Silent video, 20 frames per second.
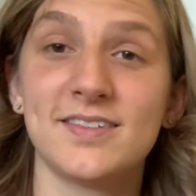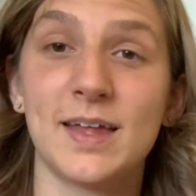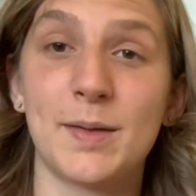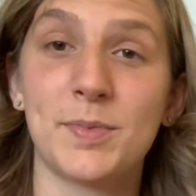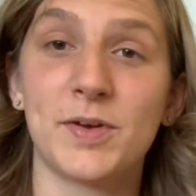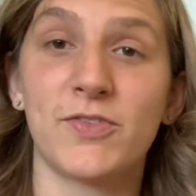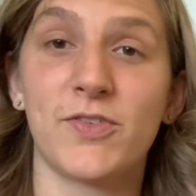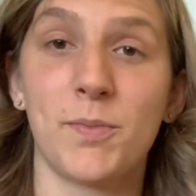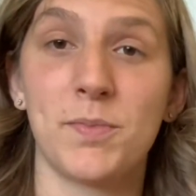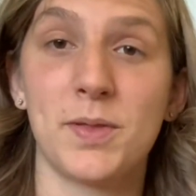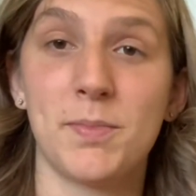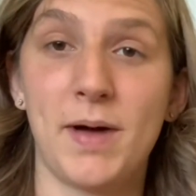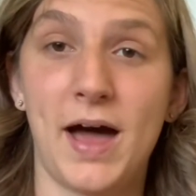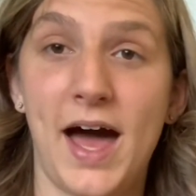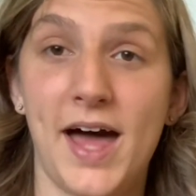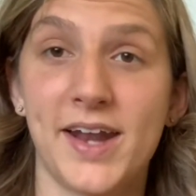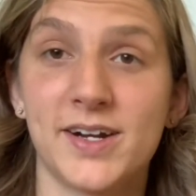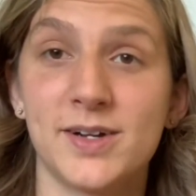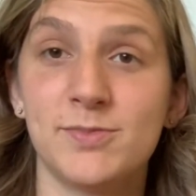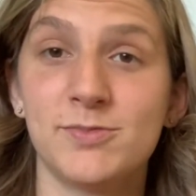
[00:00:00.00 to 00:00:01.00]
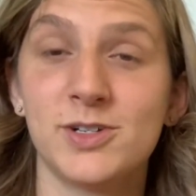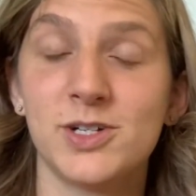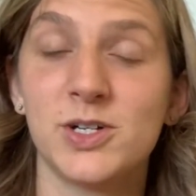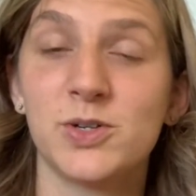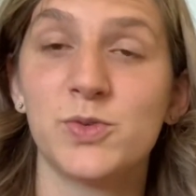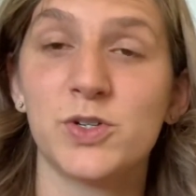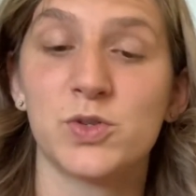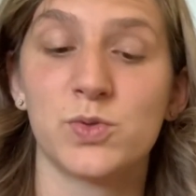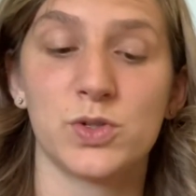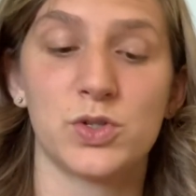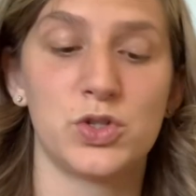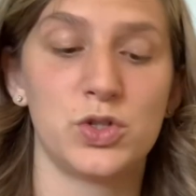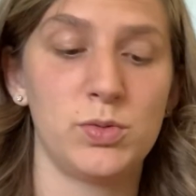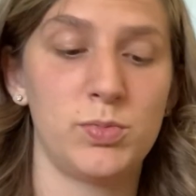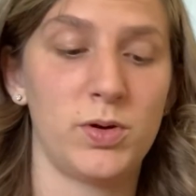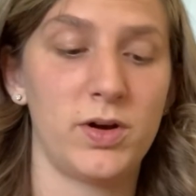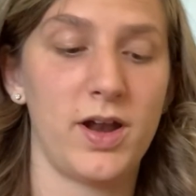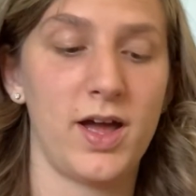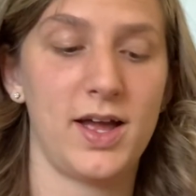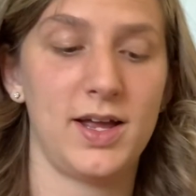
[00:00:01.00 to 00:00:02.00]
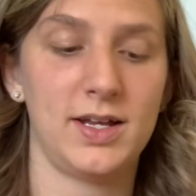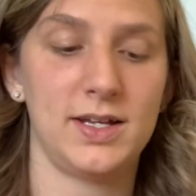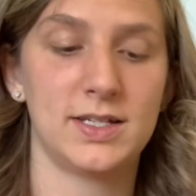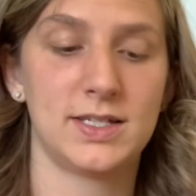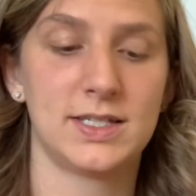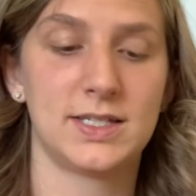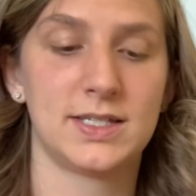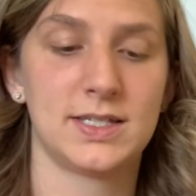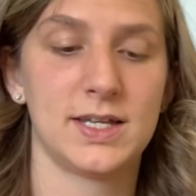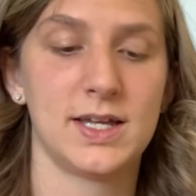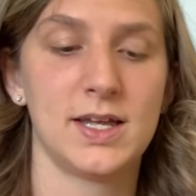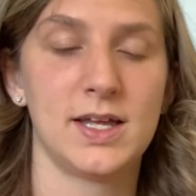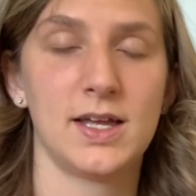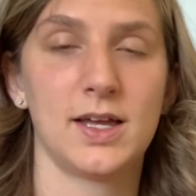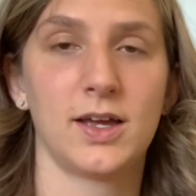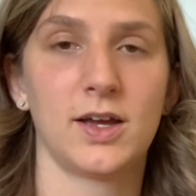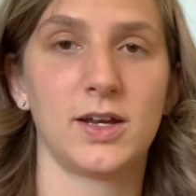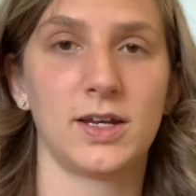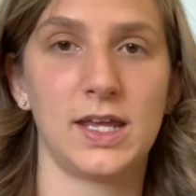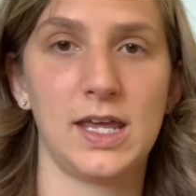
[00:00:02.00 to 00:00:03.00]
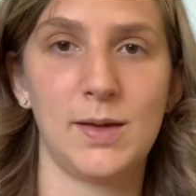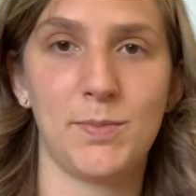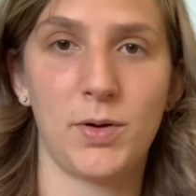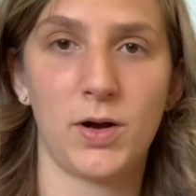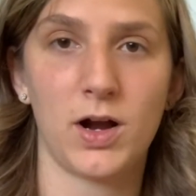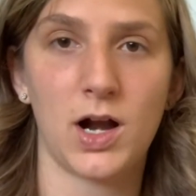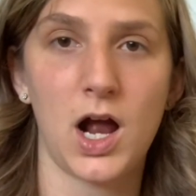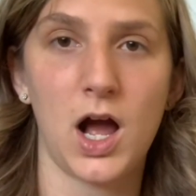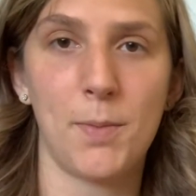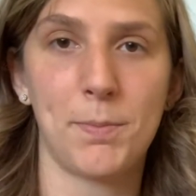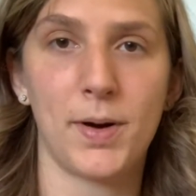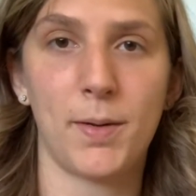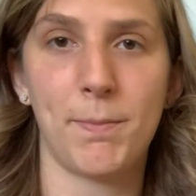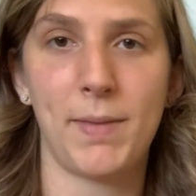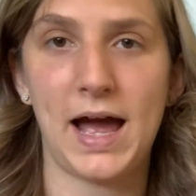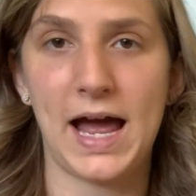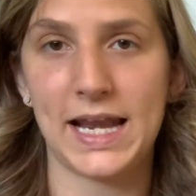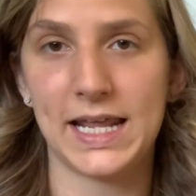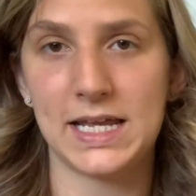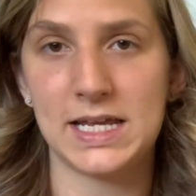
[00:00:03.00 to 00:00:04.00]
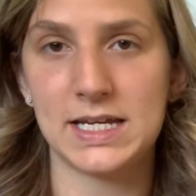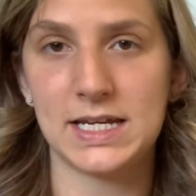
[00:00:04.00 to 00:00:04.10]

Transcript: zipped from the bottom, which was super nice. Could keep her upper body